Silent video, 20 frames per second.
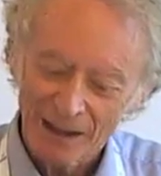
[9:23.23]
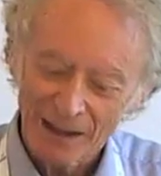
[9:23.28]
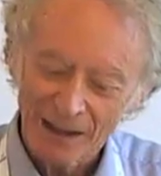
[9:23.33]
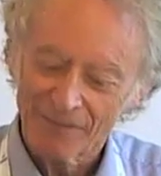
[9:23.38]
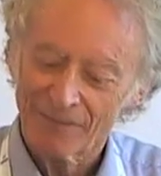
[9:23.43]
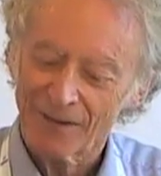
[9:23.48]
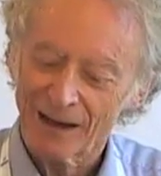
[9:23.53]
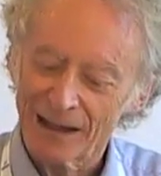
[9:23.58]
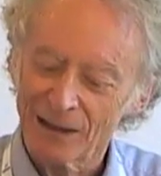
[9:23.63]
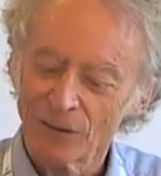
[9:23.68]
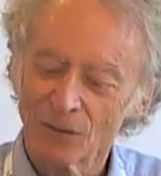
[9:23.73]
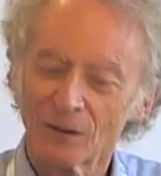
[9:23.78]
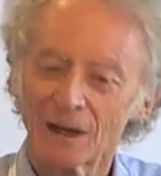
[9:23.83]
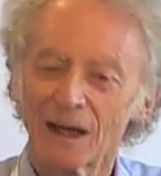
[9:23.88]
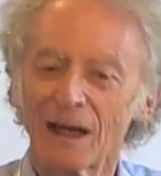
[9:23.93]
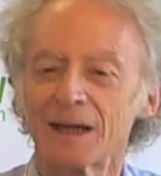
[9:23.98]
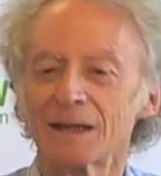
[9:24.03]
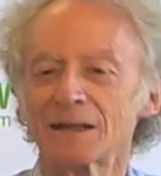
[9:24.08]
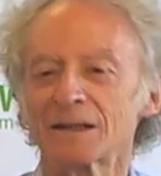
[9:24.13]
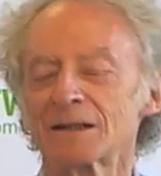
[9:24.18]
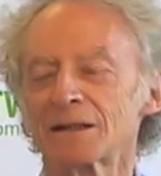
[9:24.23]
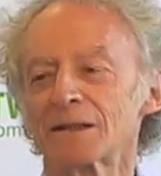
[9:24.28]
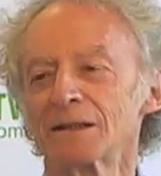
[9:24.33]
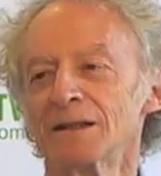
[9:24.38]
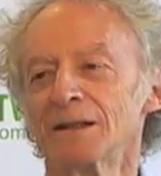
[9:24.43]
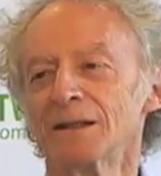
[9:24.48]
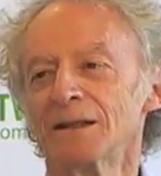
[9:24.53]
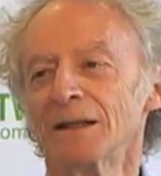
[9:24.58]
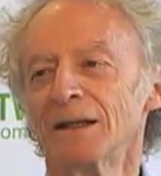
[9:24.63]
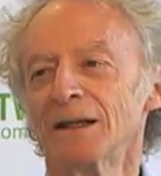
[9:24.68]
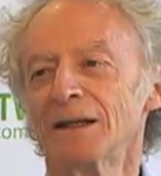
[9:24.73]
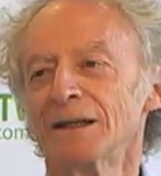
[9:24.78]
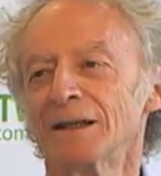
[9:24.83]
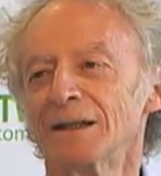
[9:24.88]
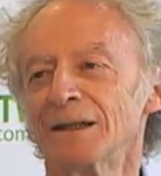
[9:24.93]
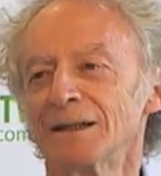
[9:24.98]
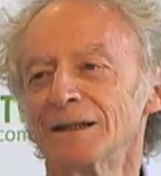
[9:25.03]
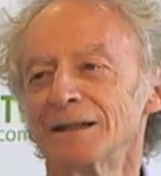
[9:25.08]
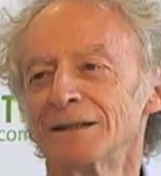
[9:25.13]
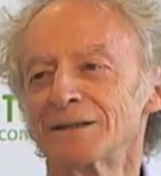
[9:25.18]
If I look at,
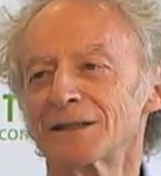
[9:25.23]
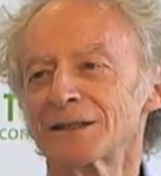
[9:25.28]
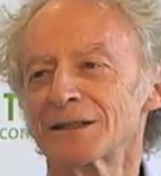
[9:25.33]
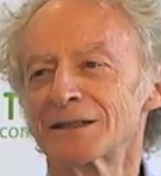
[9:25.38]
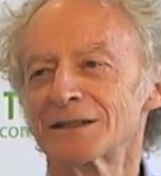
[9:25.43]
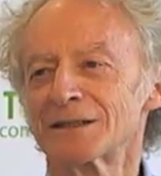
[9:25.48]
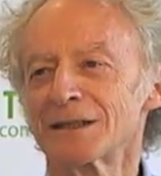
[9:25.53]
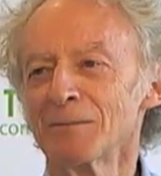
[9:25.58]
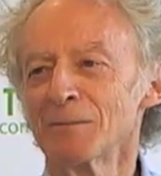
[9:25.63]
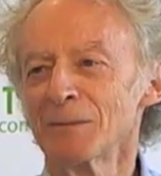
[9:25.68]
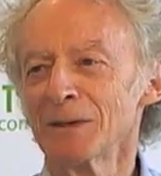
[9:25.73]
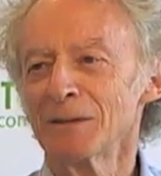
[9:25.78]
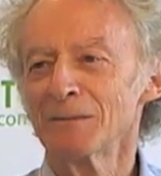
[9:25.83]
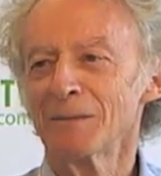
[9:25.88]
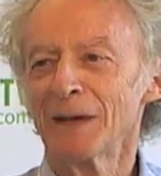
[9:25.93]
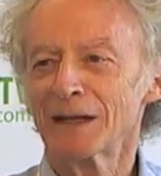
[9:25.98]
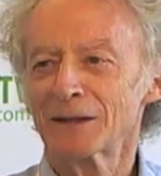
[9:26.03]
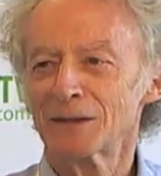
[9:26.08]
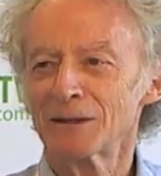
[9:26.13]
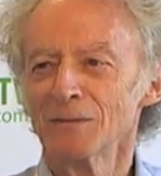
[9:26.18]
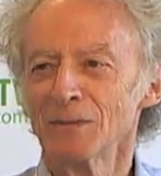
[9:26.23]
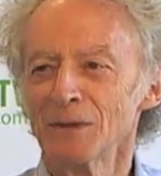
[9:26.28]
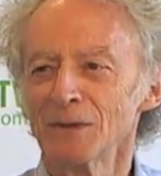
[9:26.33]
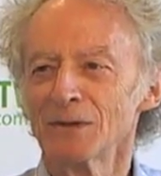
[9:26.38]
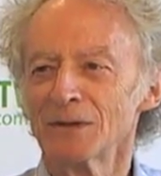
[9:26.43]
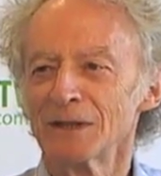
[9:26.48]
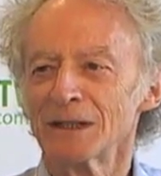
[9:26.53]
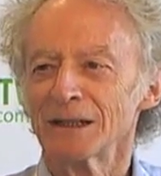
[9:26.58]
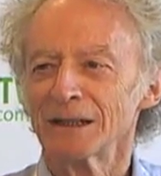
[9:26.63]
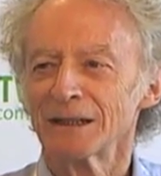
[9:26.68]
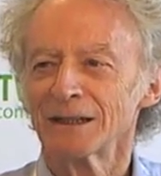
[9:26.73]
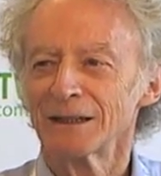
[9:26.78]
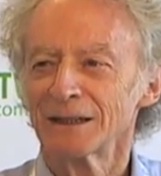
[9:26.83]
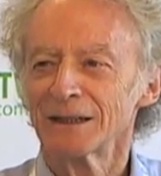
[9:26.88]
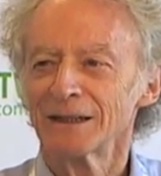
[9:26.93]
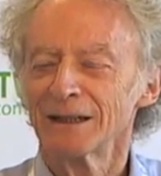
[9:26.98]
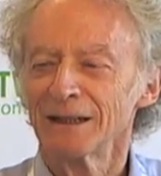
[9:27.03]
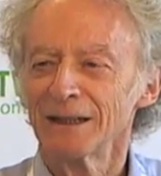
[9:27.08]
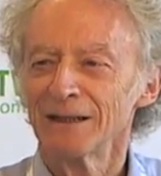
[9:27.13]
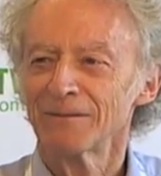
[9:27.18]
just jumping back to music,
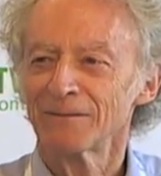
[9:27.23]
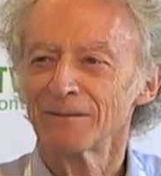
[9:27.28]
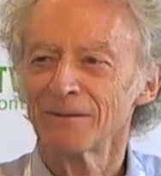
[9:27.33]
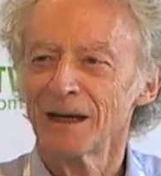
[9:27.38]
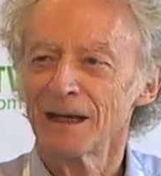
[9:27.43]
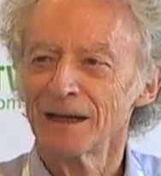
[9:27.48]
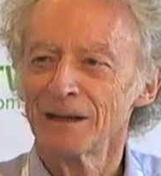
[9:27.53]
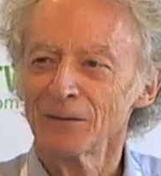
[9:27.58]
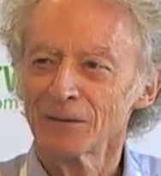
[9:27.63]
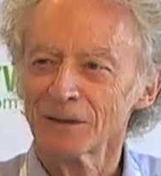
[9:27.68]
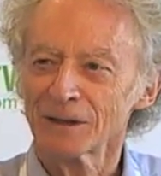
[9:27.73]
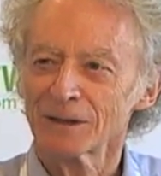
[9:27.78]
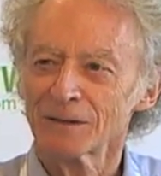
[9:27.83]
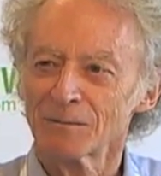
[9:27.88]
if I look at